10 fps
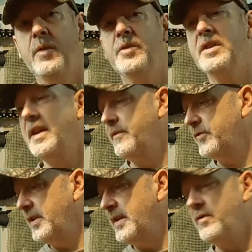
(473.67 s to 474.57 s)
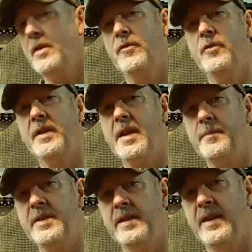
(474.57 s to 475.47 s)
which again, for an air rifle that
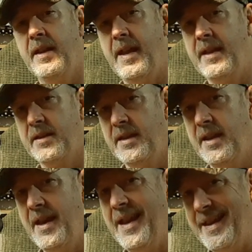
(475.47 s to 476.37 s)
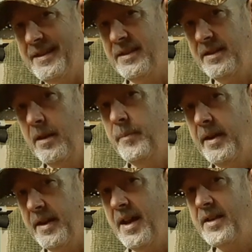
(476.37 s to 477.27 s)
comes in as a kit at
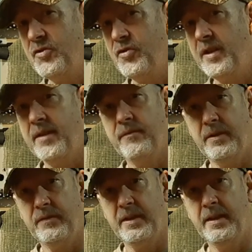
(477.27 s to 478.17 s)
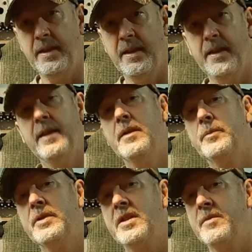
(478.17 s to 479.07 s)
about 150
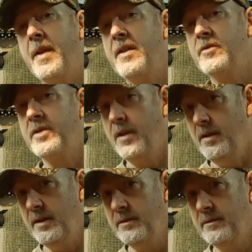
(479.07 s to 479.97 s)
British pounds sterling,